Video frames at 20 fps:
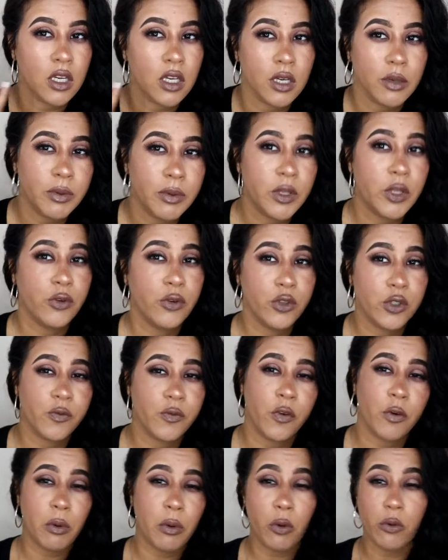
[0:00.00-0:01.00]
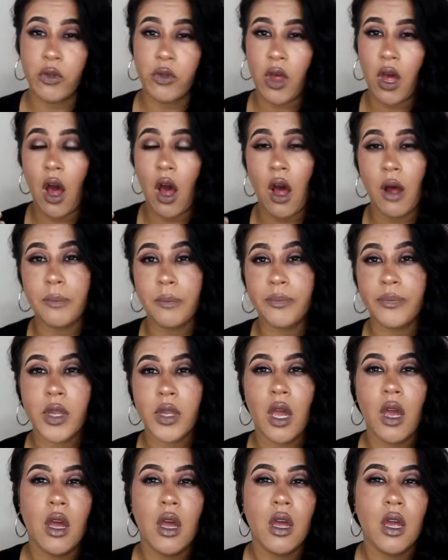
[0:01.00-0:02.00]
Could be used for both
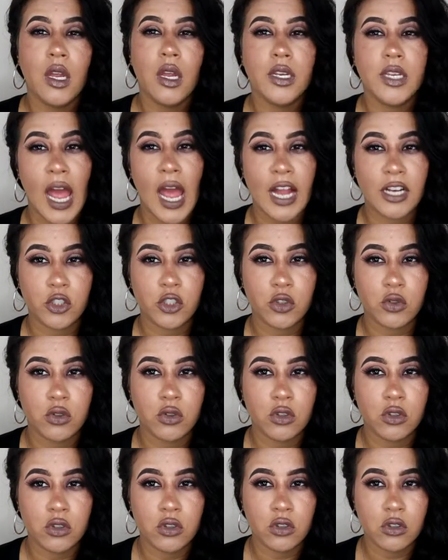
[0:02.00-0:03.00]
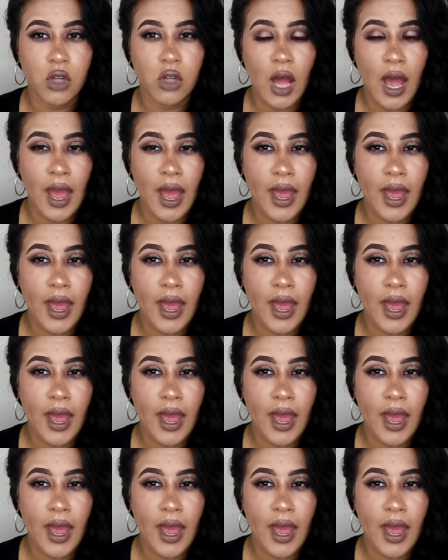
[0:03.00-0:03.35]
natural